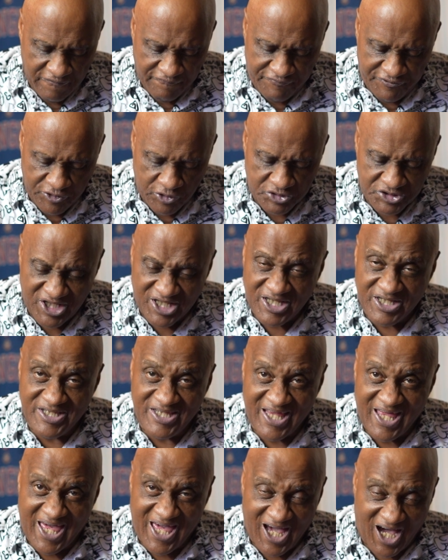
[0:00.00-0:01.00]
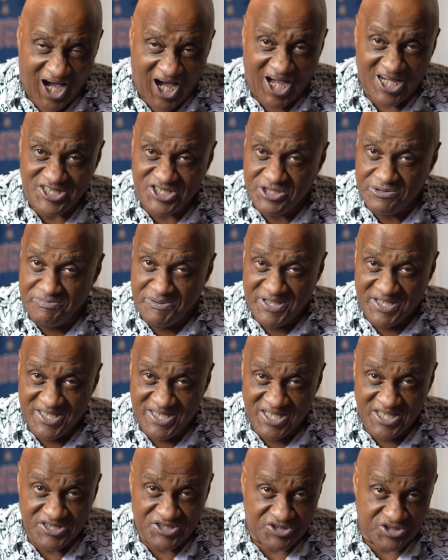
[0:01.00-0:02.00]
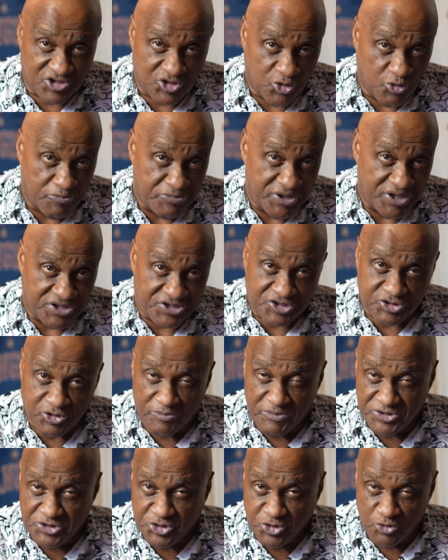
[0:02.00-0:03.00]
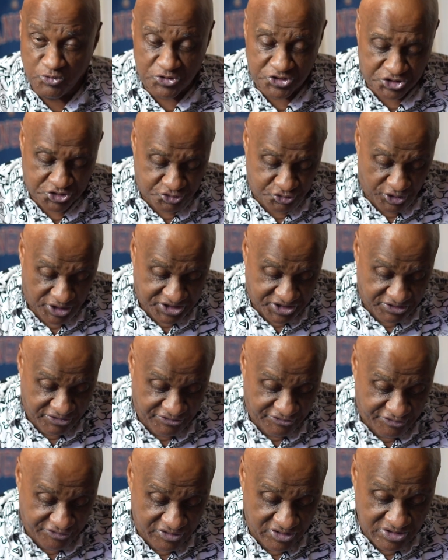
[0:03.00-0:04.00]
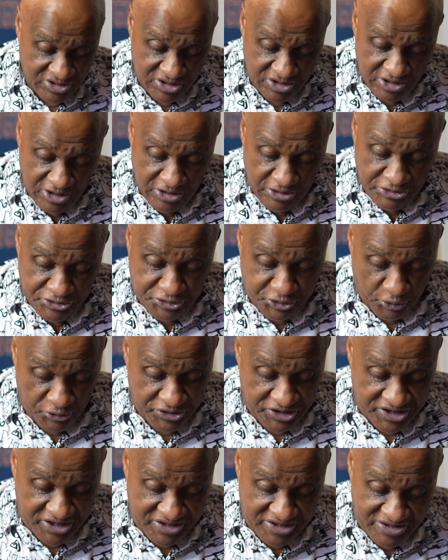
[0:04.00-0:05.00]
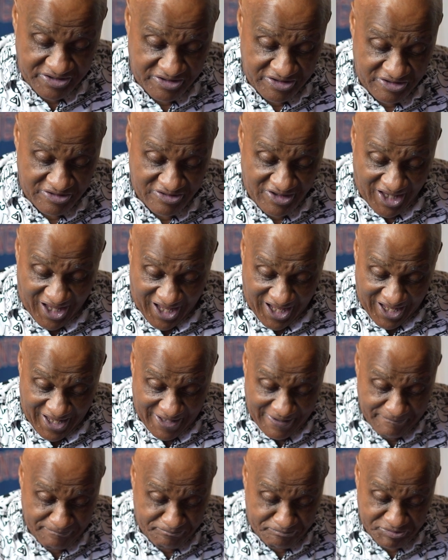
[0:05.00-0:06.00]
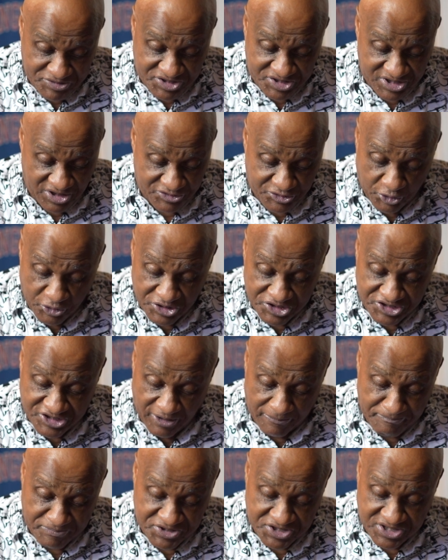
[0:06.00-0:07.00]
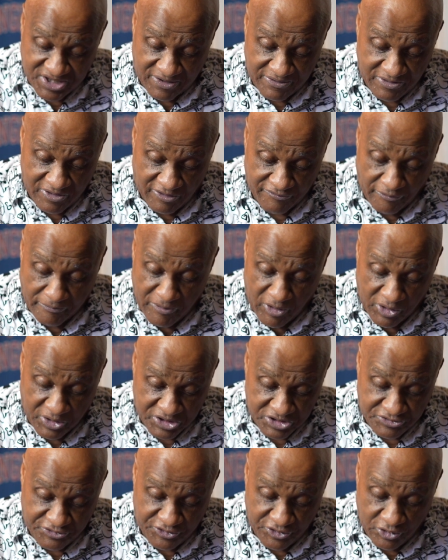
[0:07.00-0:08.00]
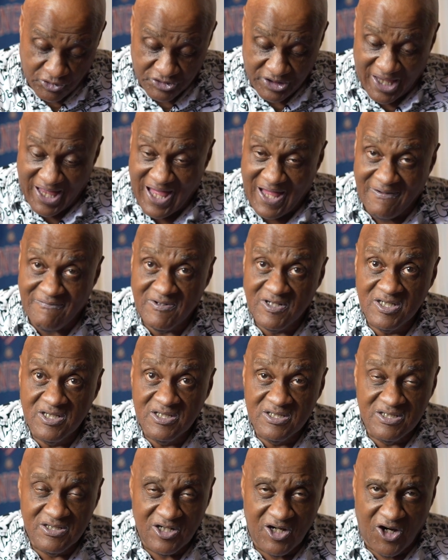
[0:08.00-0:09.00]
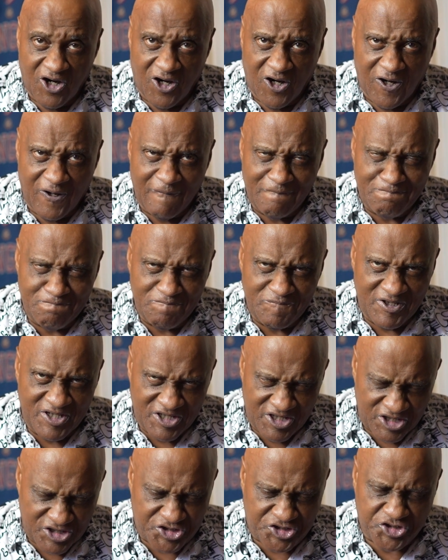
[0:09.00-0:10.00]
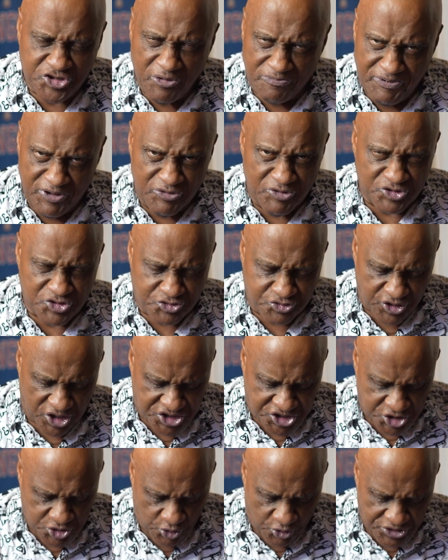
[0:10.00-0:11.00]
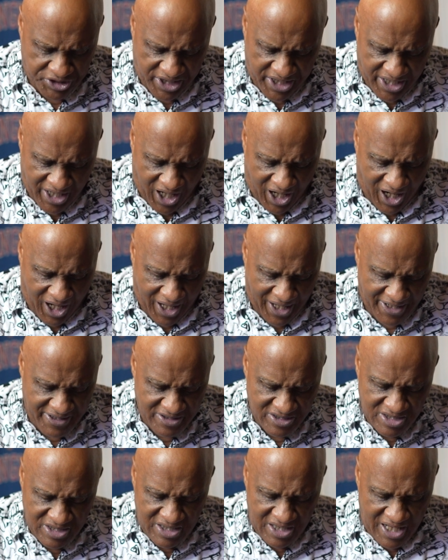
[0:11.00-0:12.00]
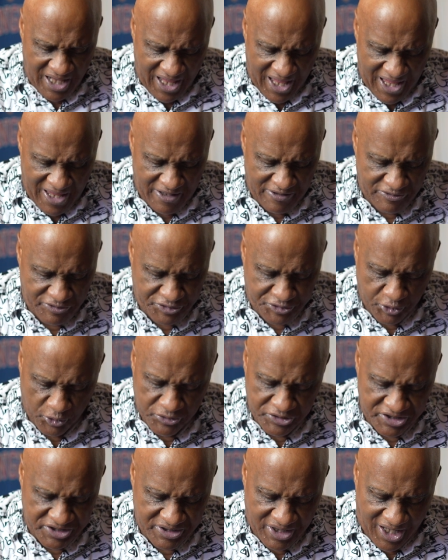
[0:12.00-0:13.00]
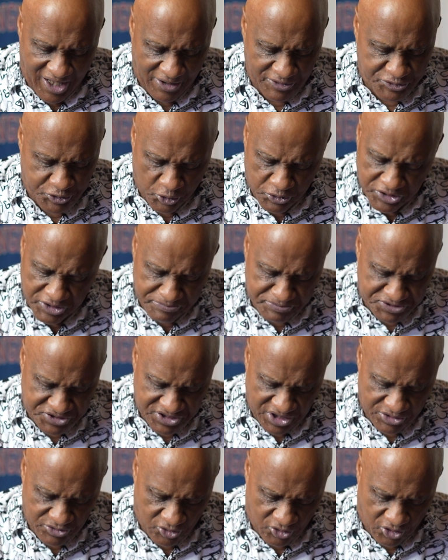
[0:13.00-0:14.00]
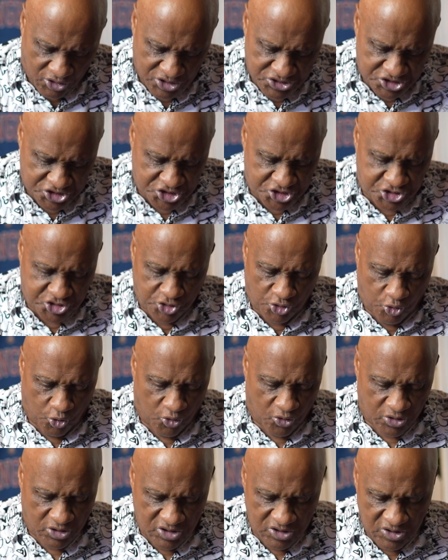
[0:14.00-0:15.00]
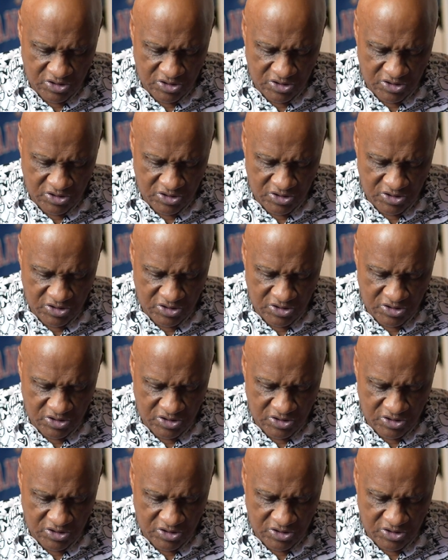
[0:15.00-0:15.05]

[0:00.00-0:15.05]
feel that AI should be eased a little bit. It's a little bit too restrictive. 39%, 37% of Americans feel that uh, there should be restriction on AI and 30 not 30% are unsure